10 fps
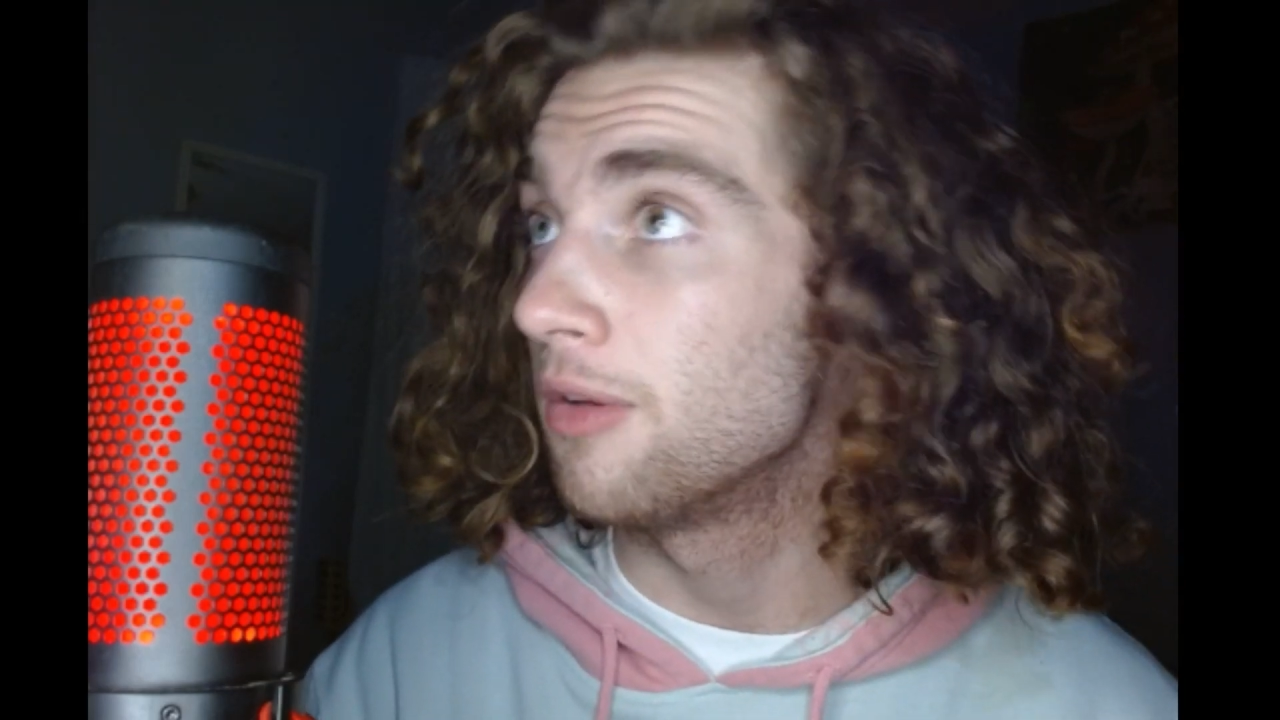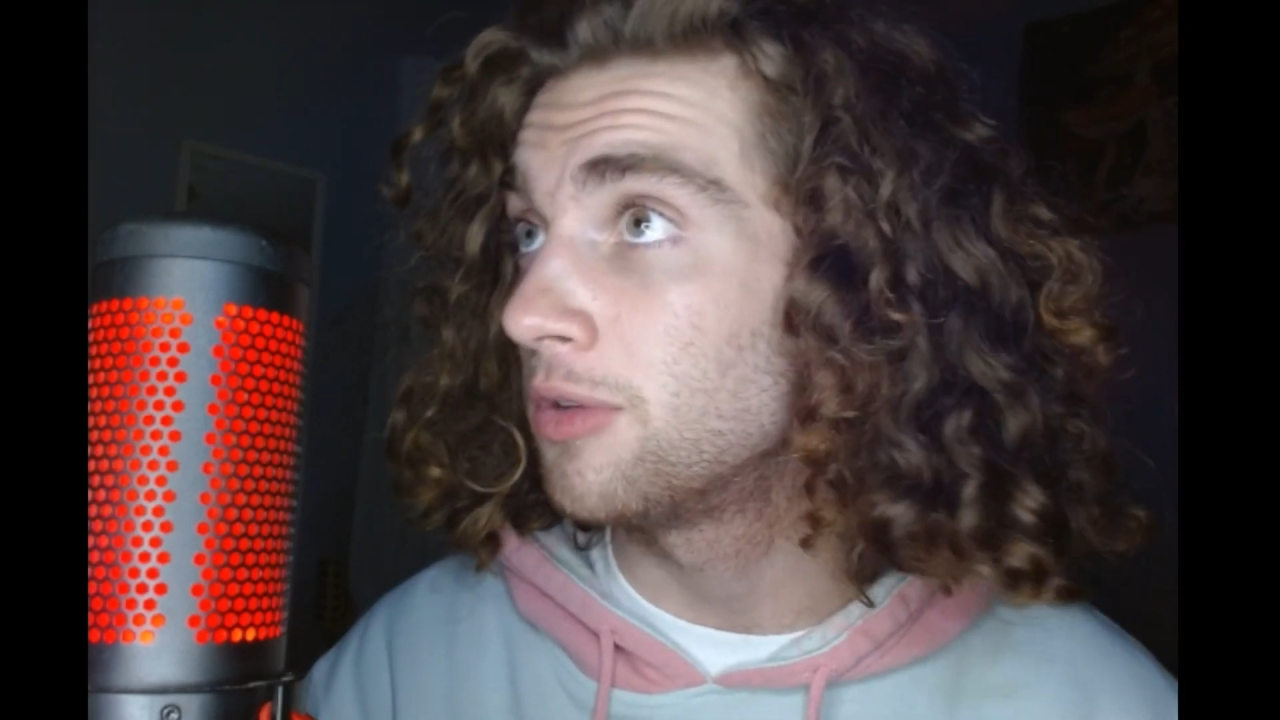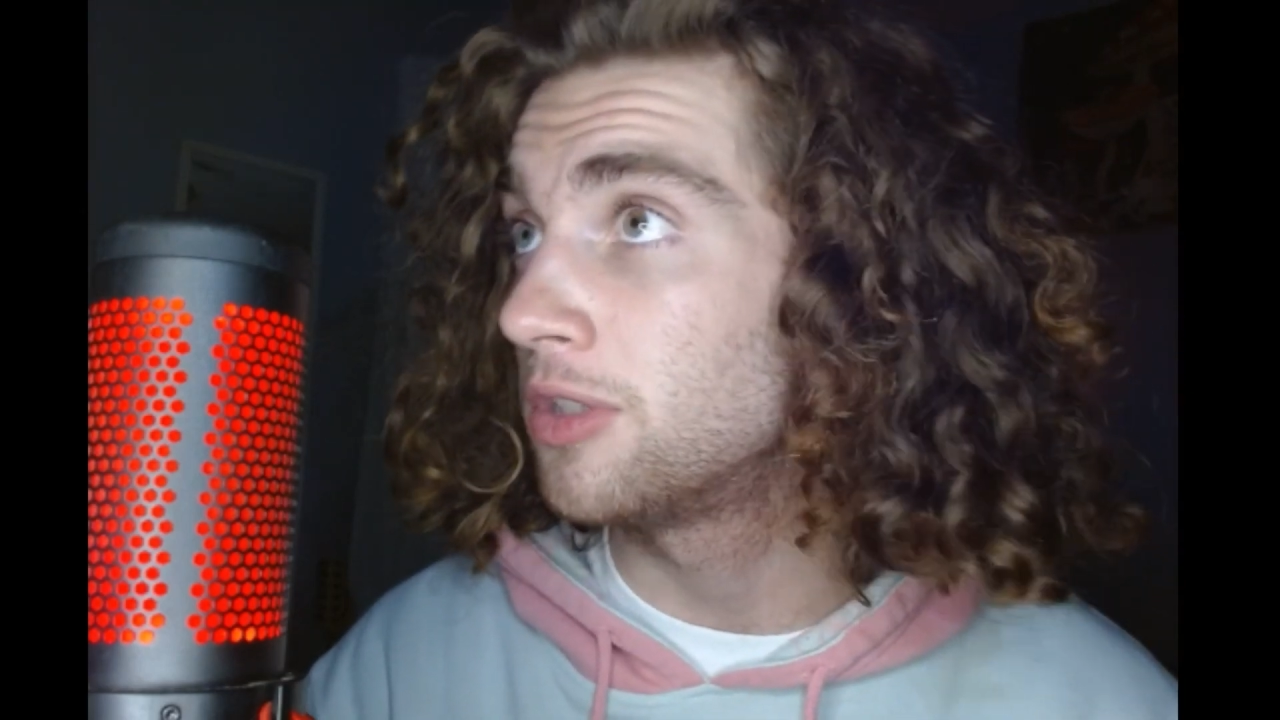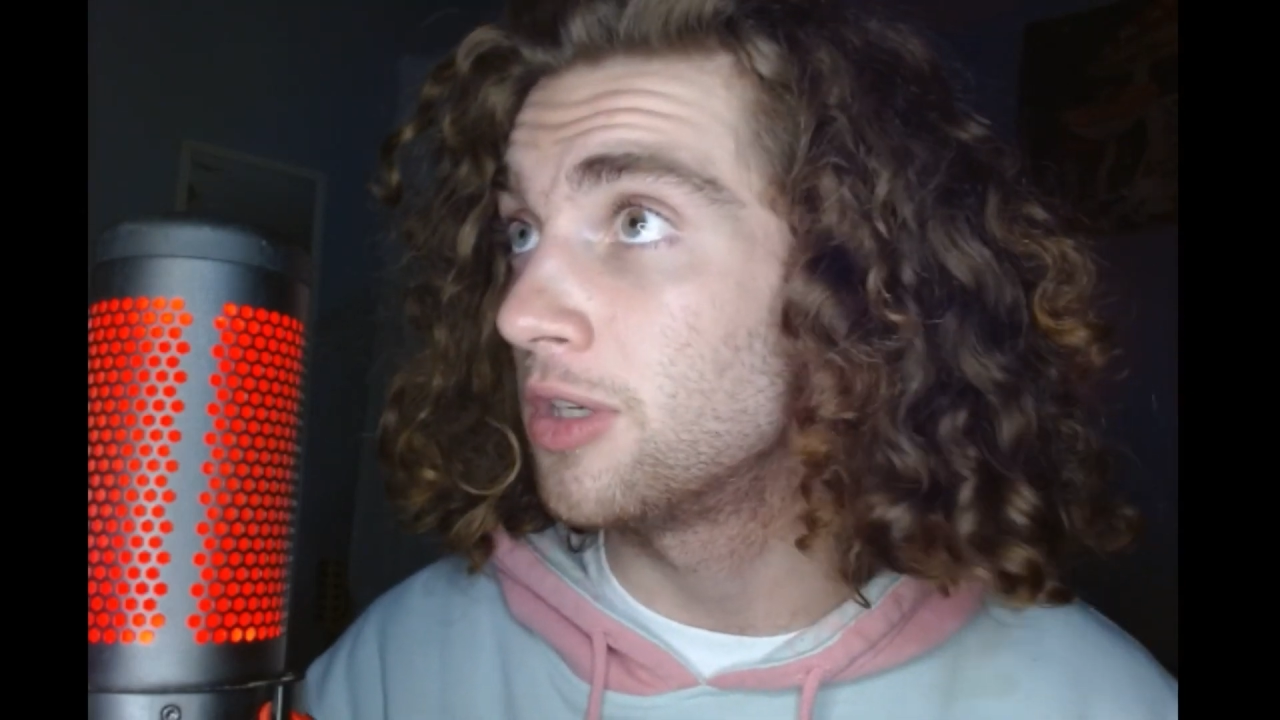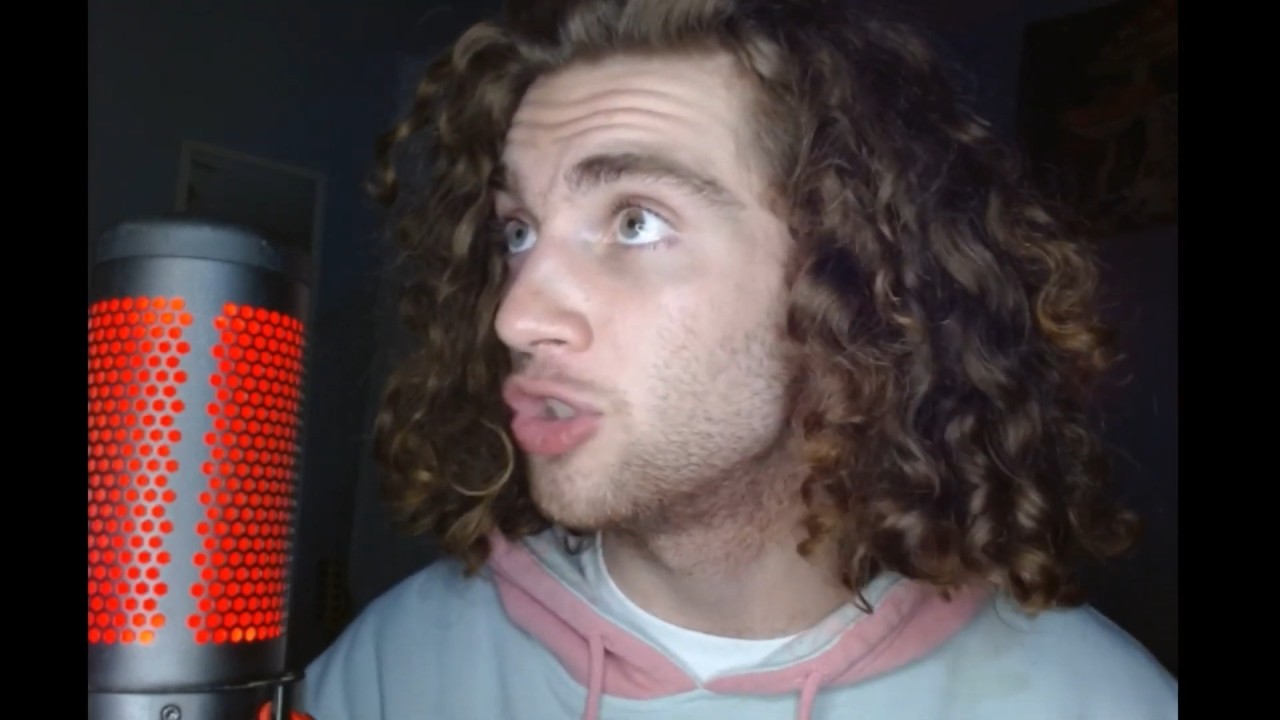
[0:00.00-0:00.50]

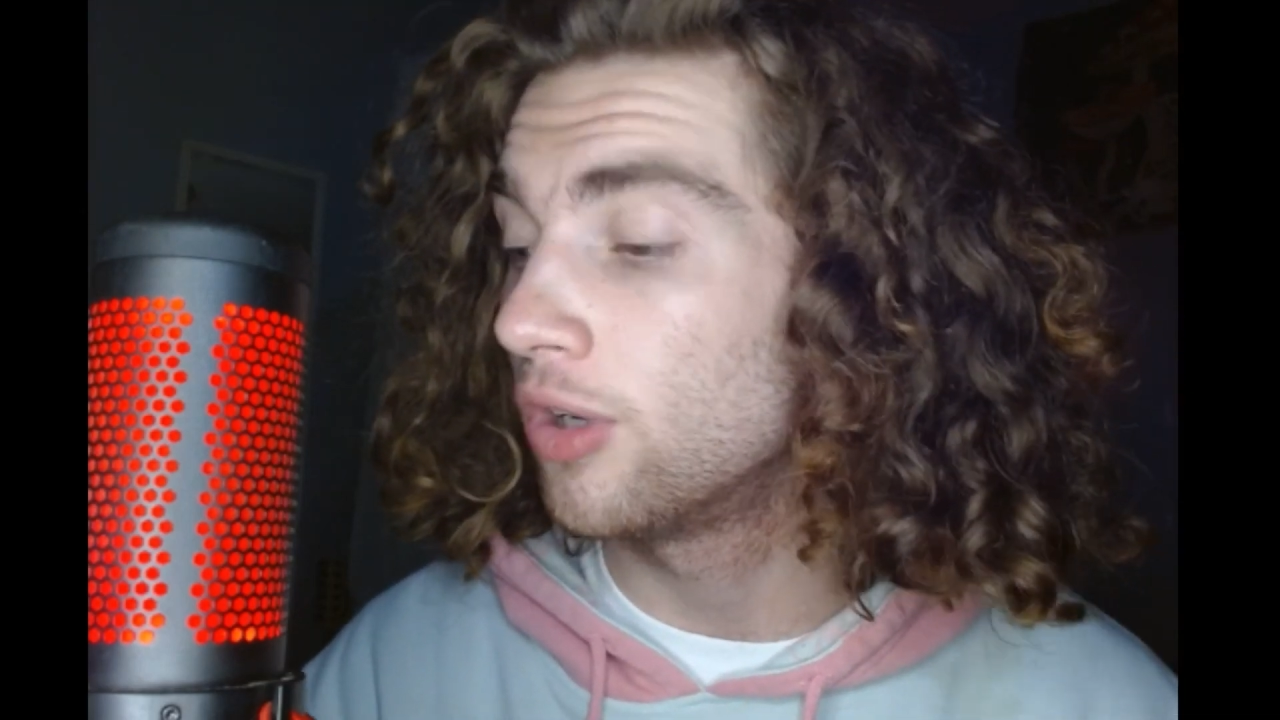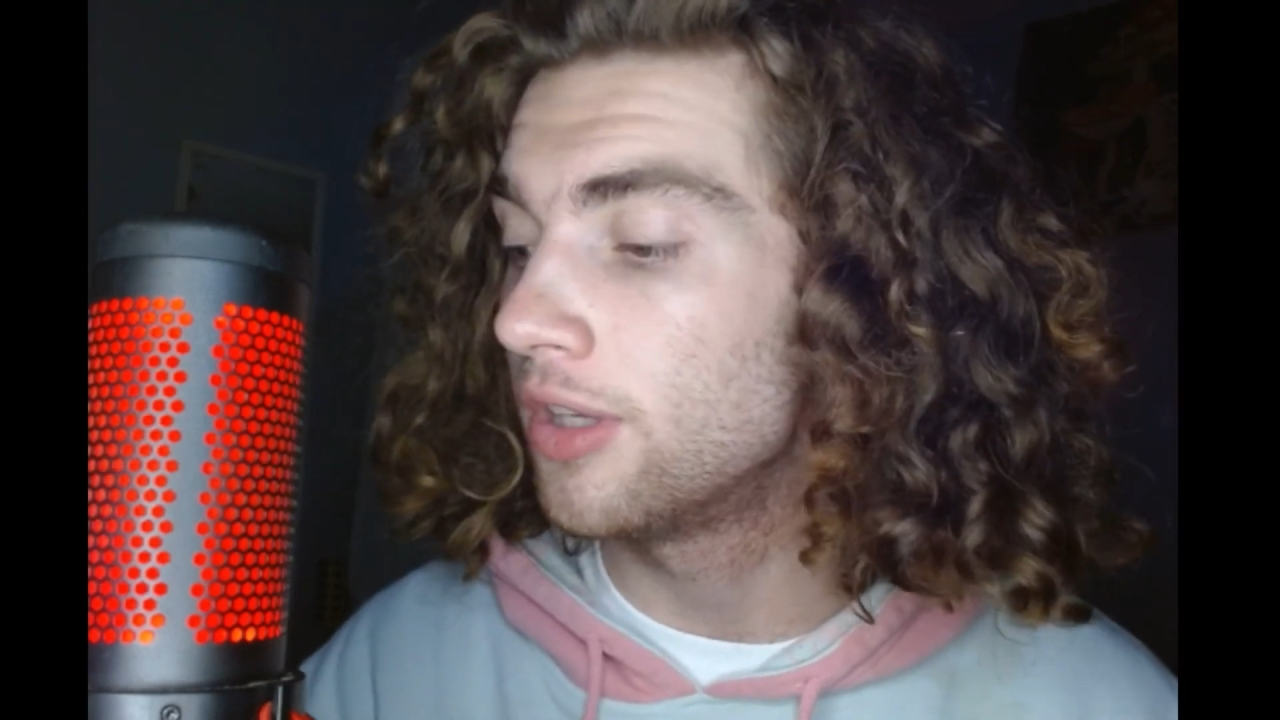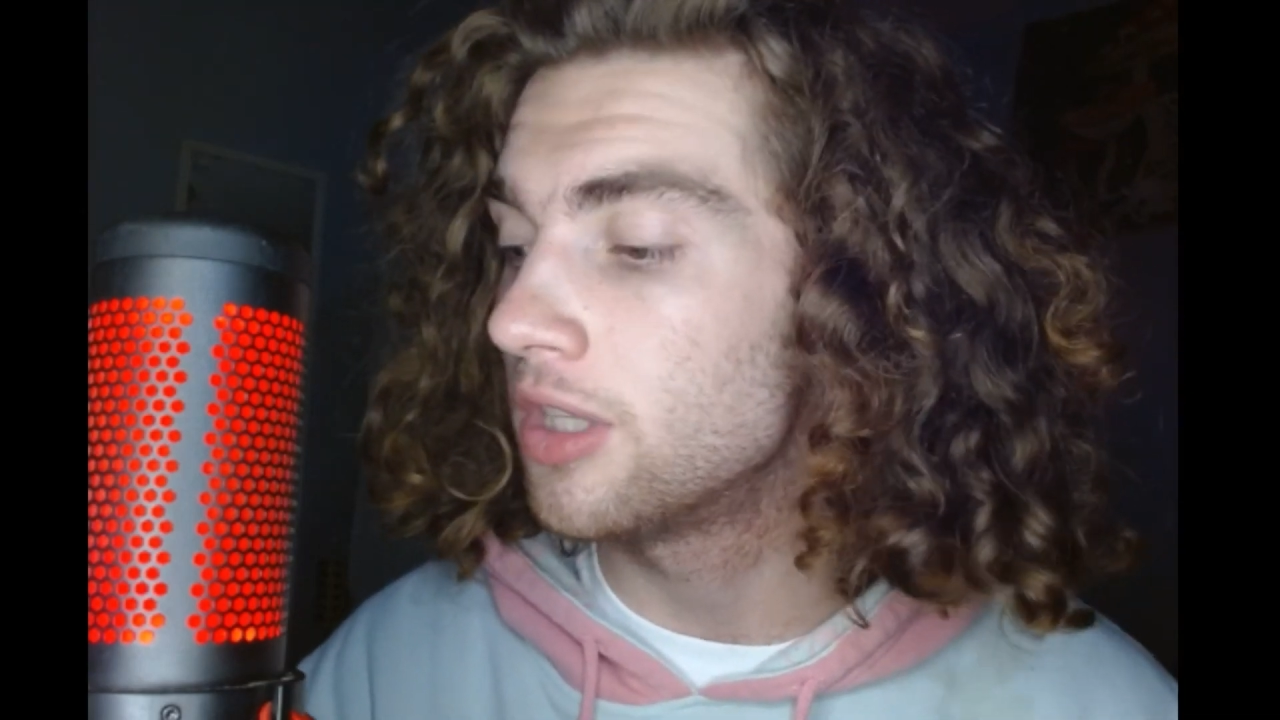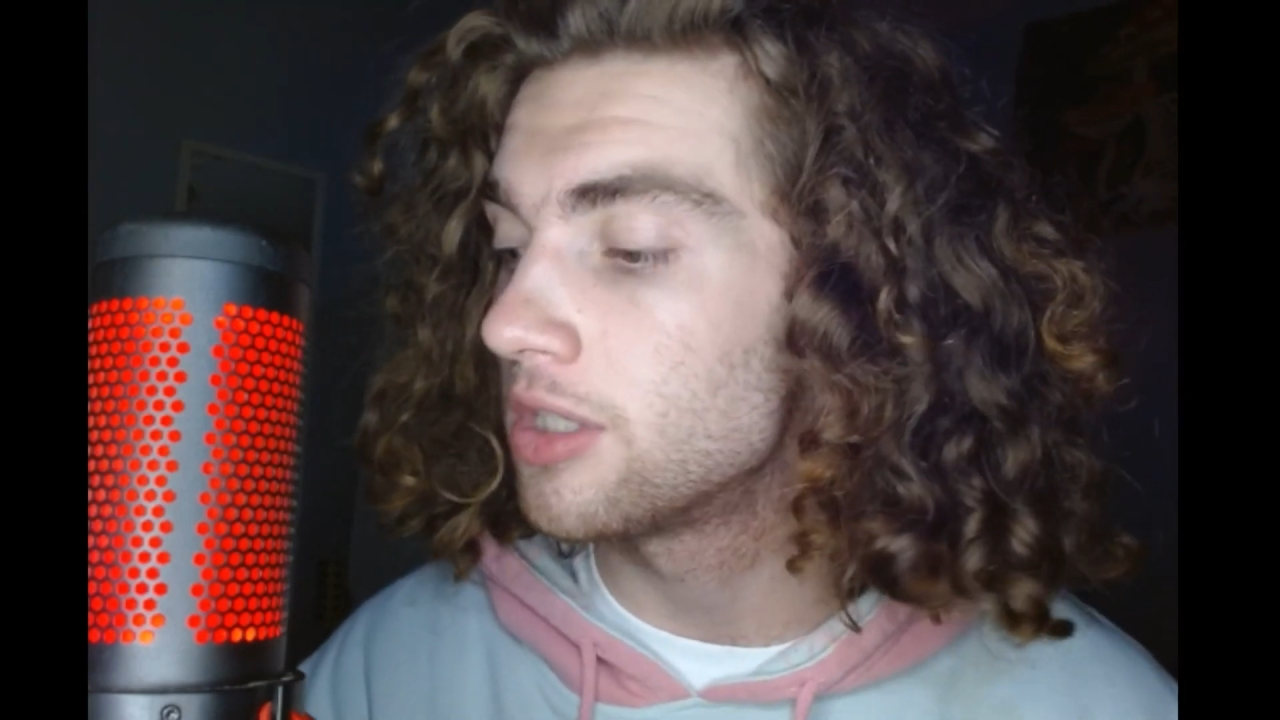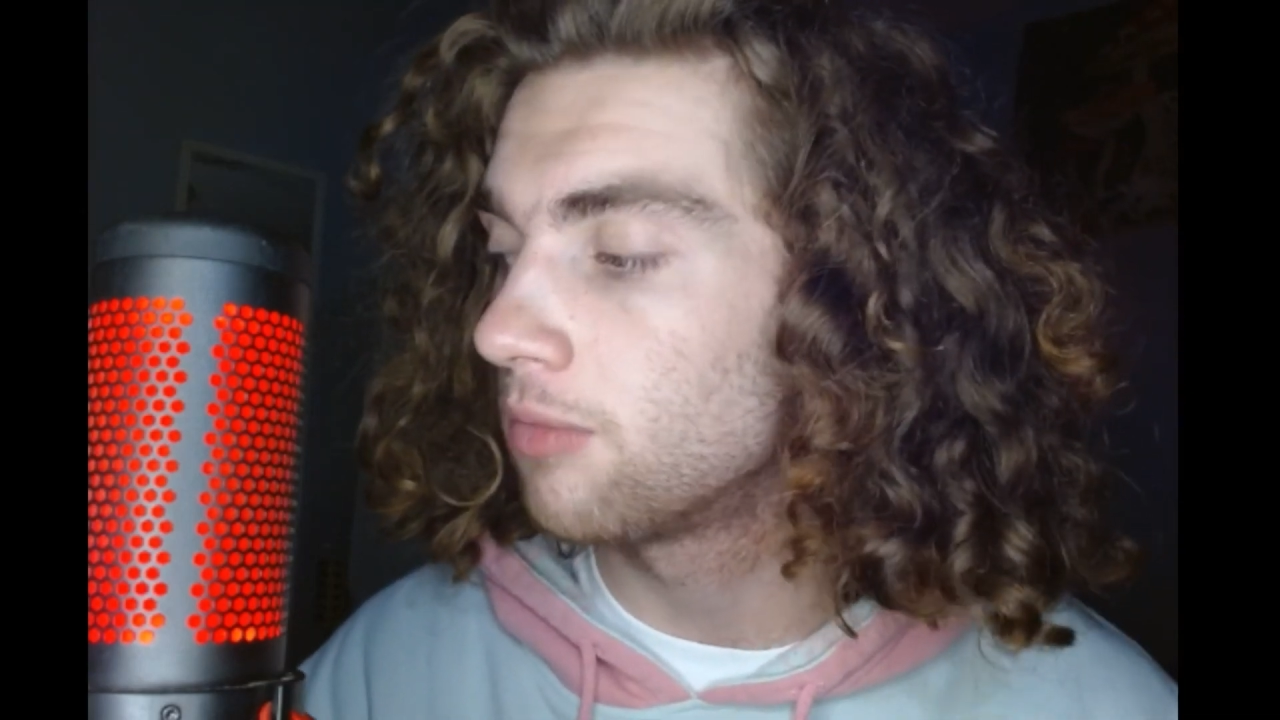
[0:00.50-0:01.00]
to join
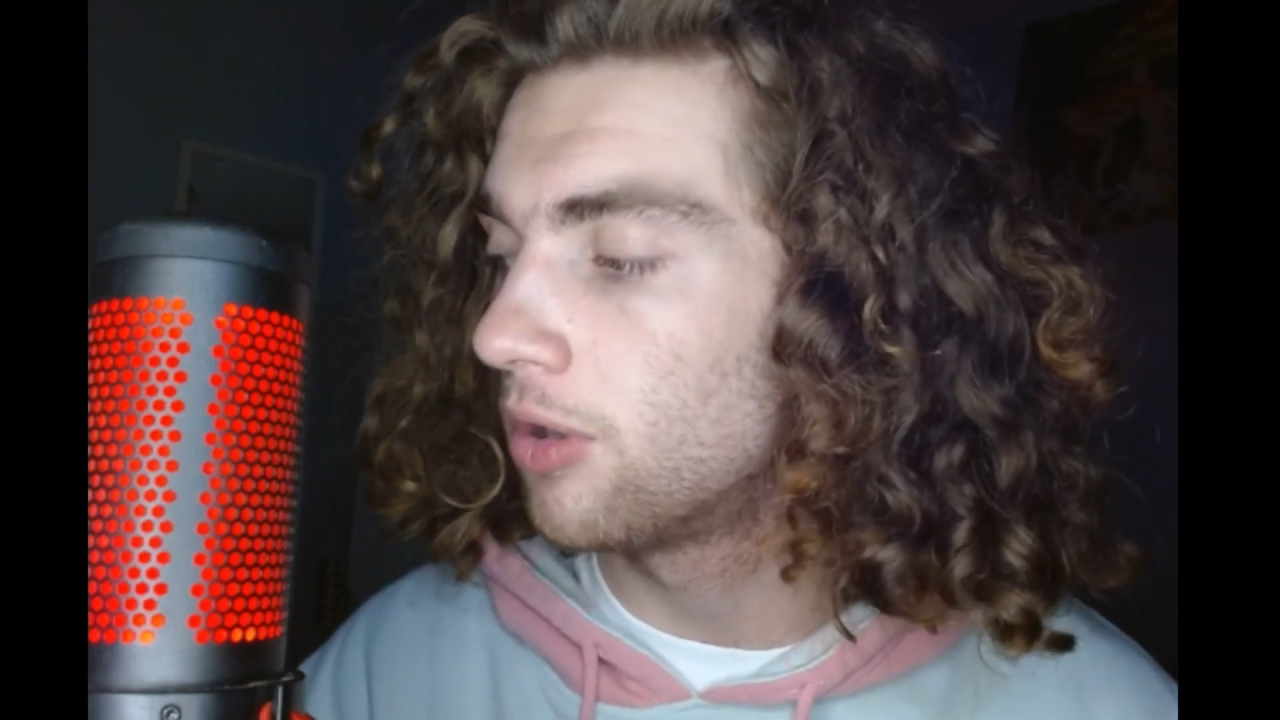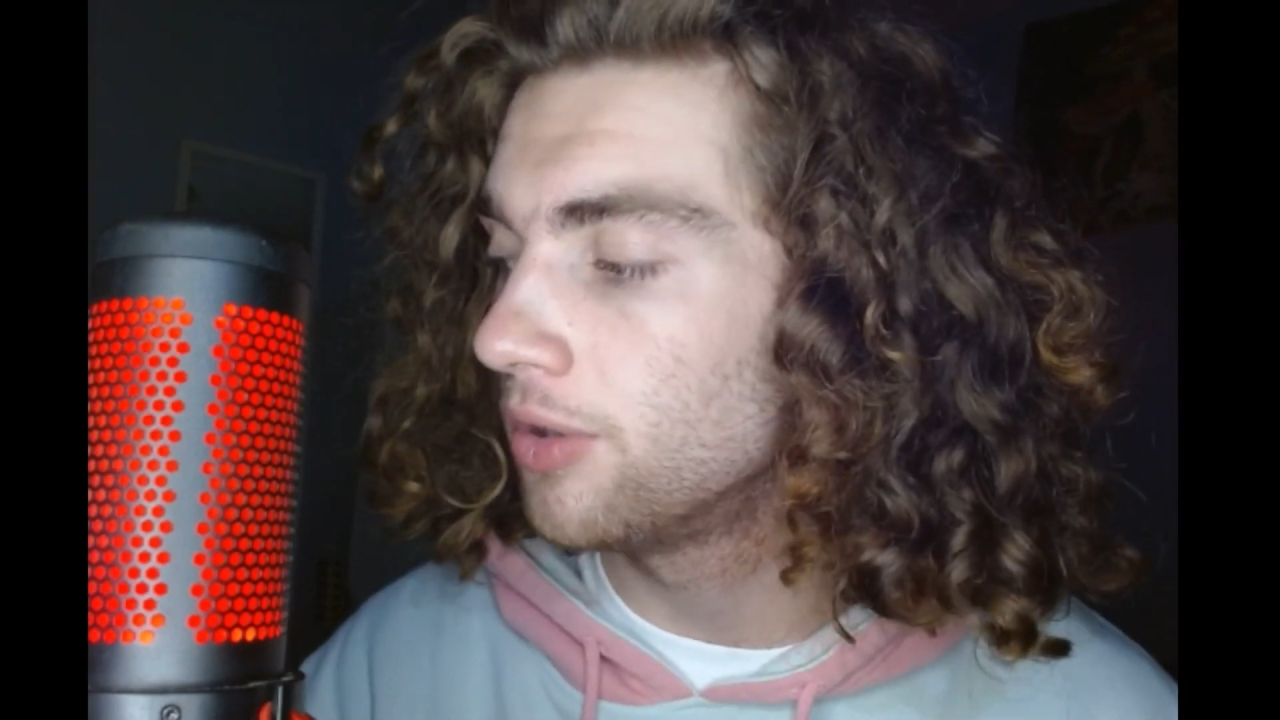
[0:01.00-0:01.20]
the Small